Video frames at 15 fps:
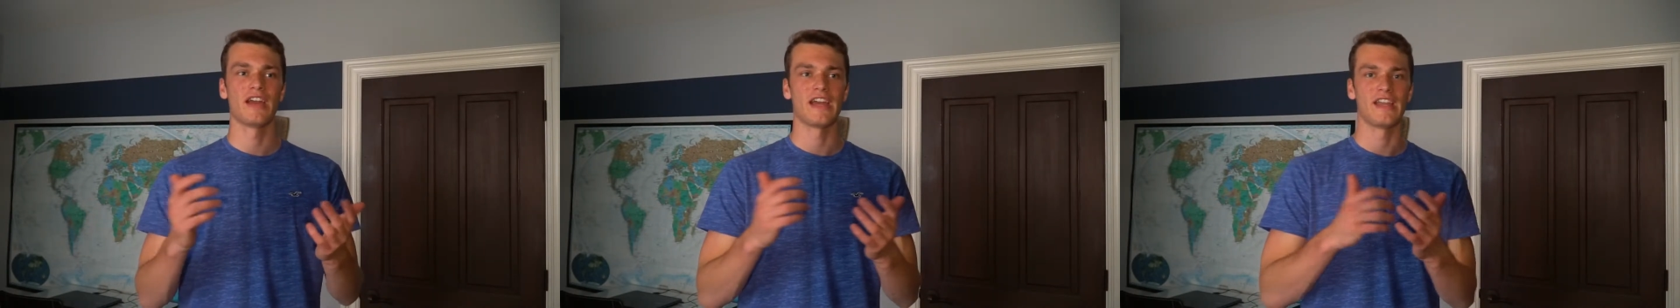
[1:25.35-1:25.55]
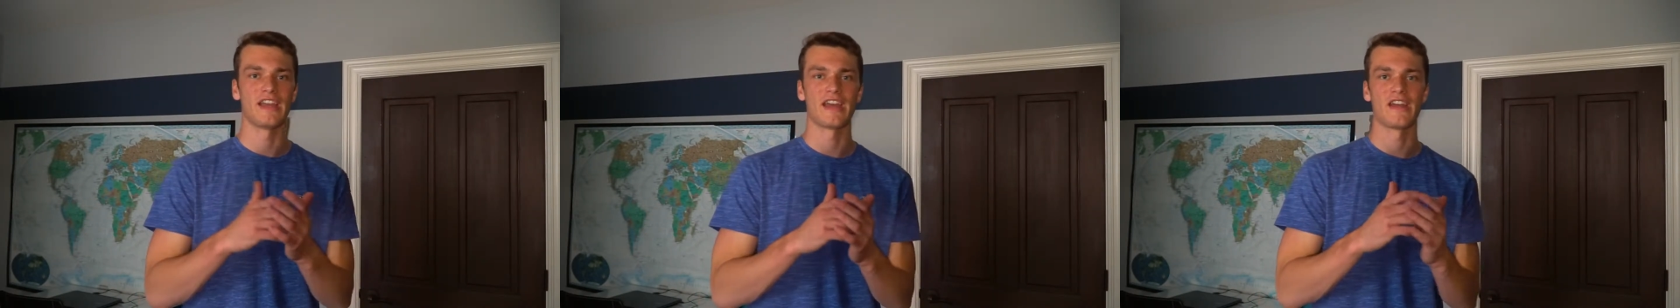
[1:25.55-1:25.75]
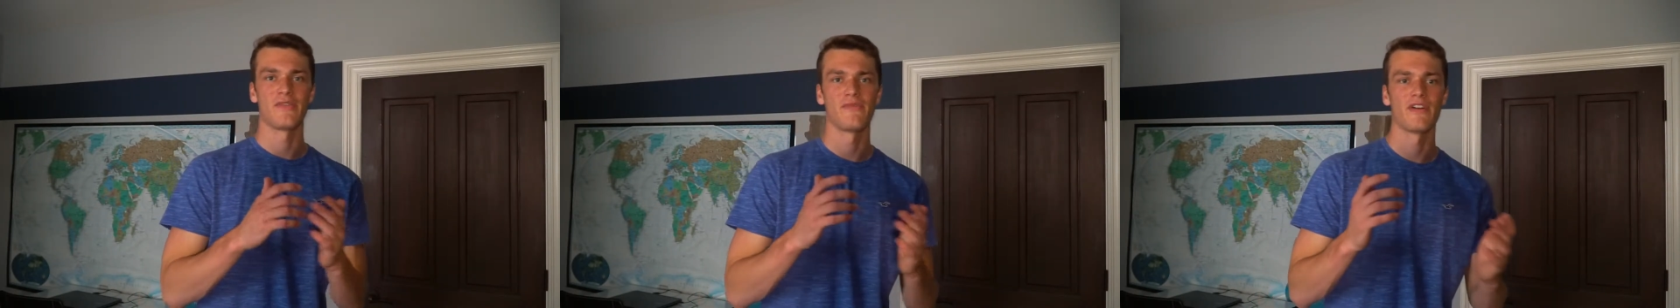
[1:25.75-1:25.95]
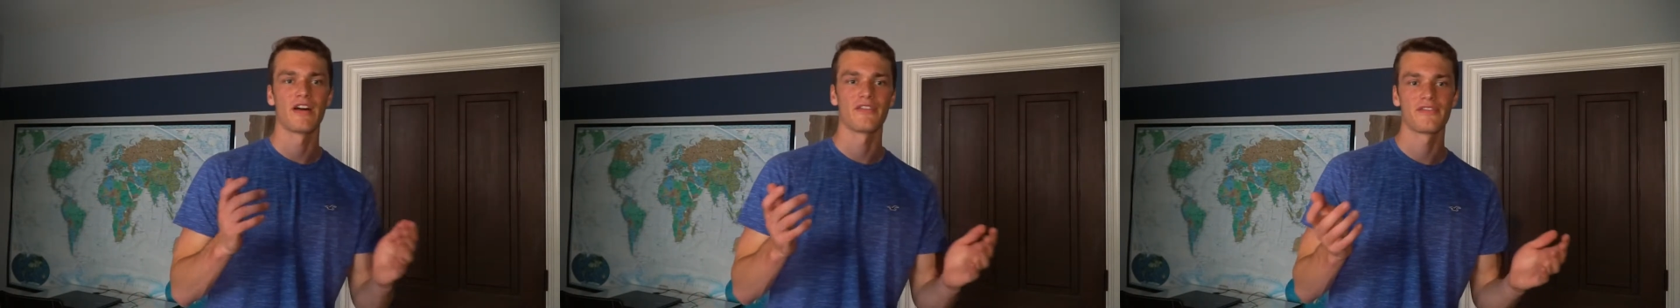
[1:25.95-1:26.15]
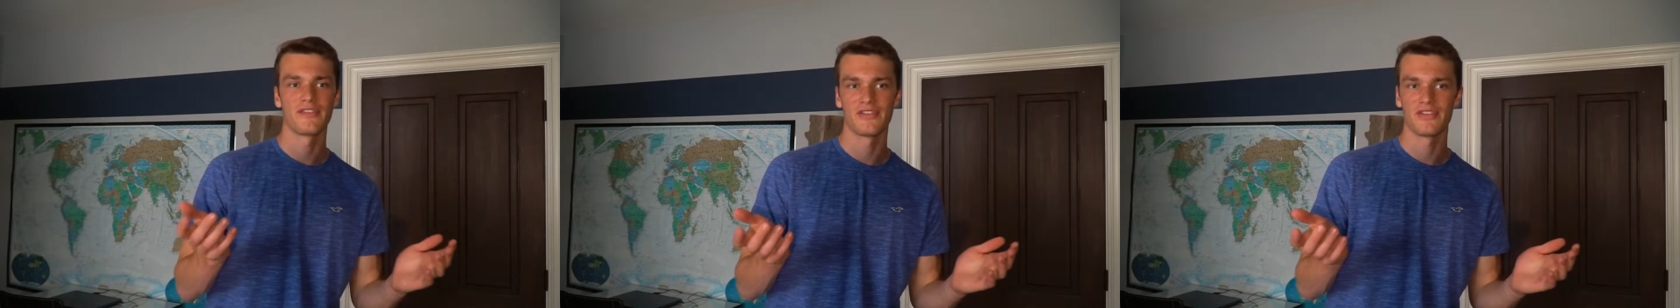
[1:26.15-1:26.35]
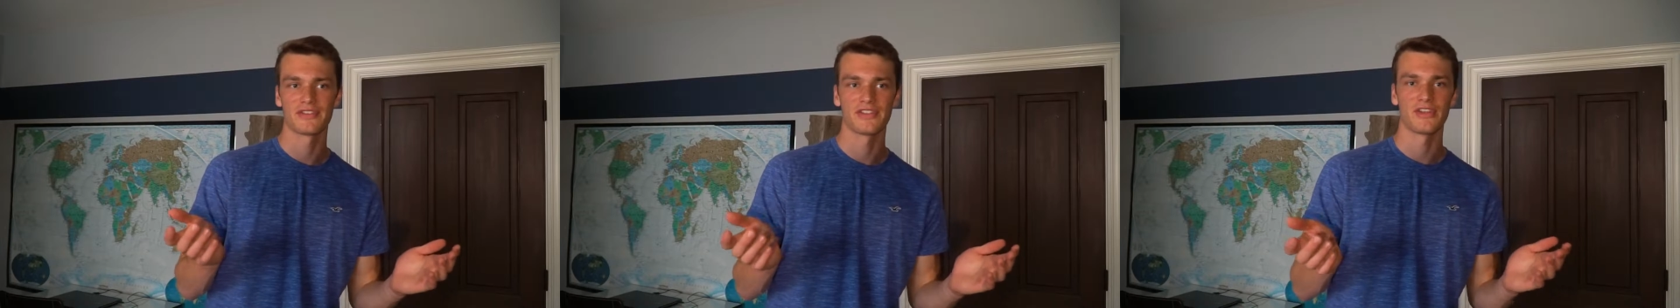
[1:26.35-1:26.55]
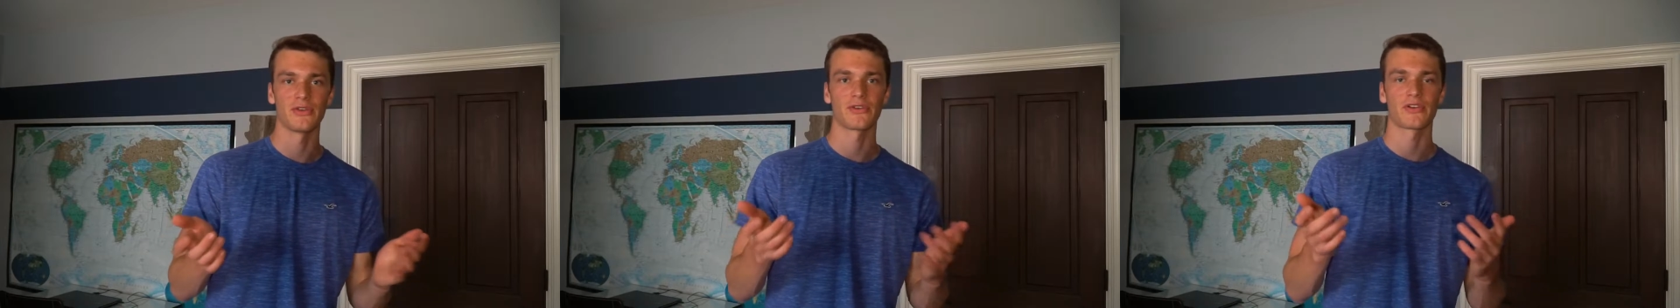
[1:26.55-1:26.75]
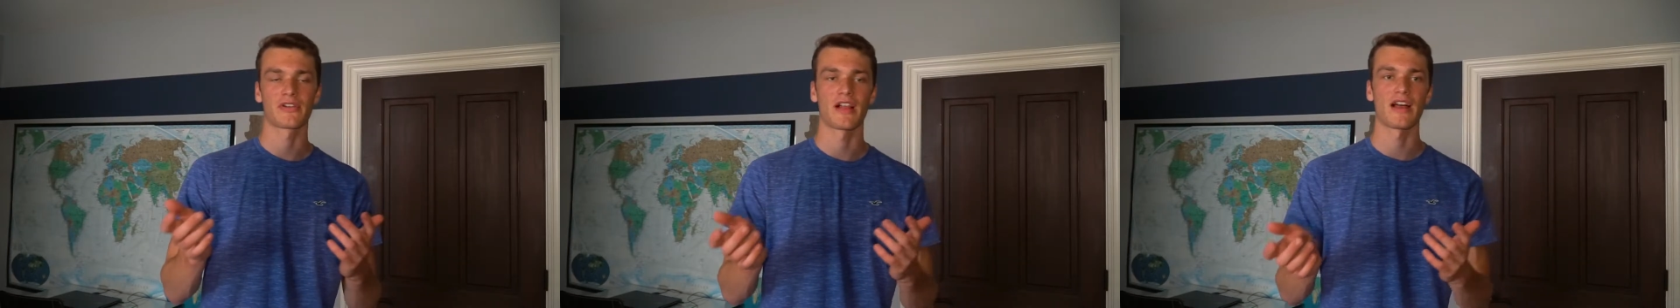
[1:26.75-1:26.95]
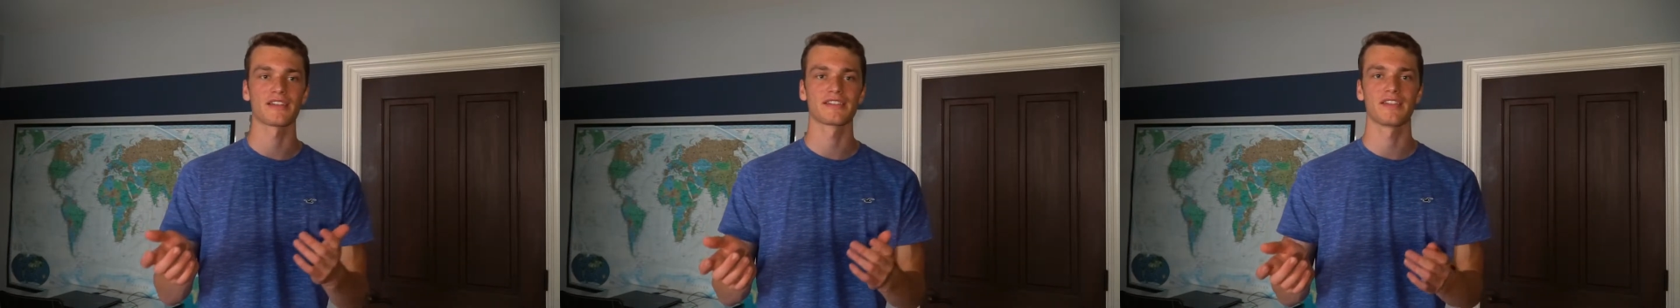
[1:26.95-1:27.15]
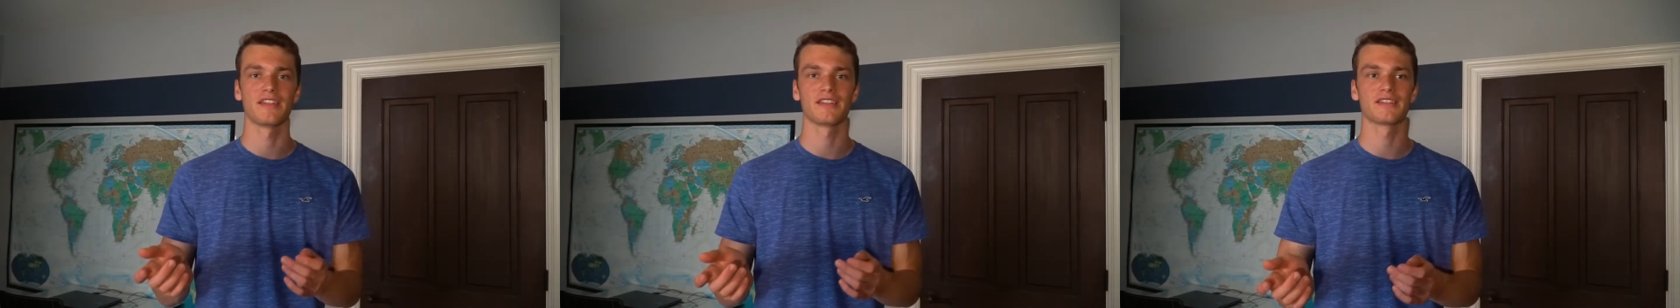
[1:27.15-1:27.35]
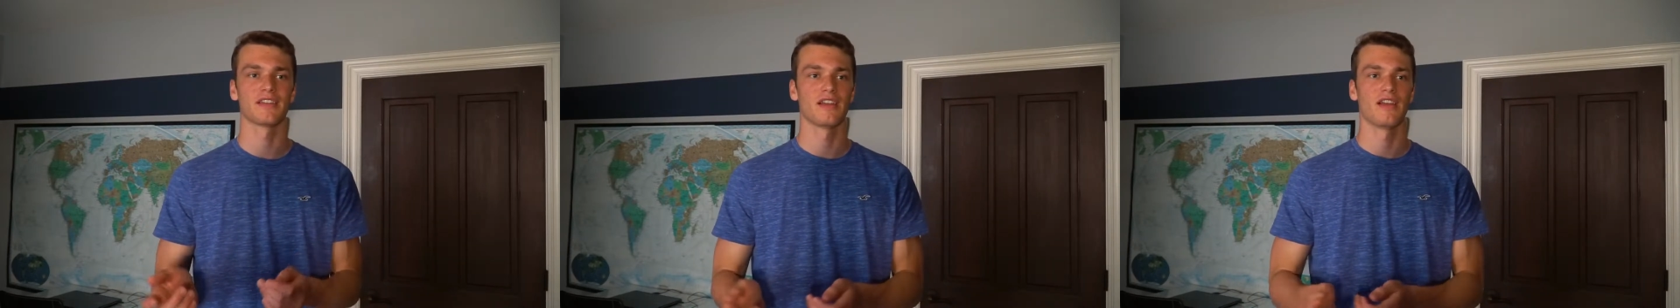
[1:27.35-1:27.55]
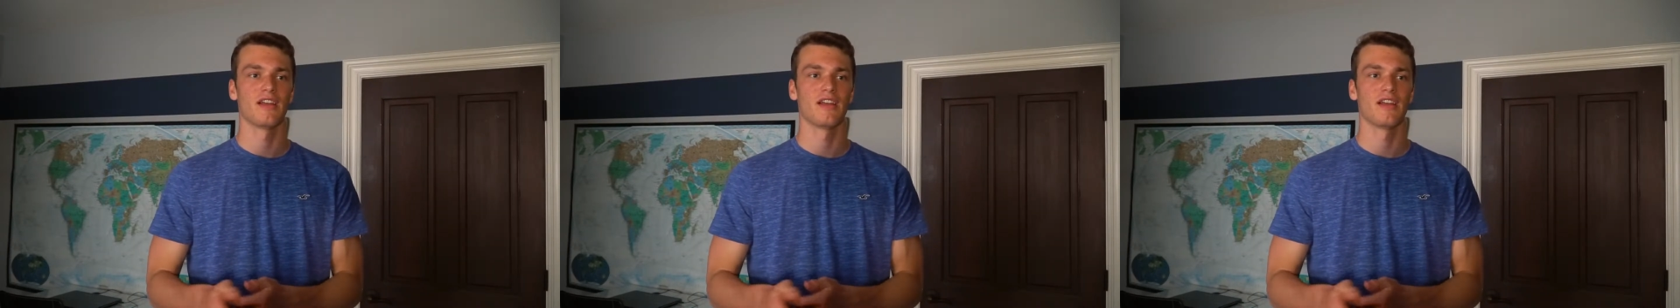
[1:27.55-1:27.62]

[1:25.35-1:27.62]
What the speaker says: any advantages in your classes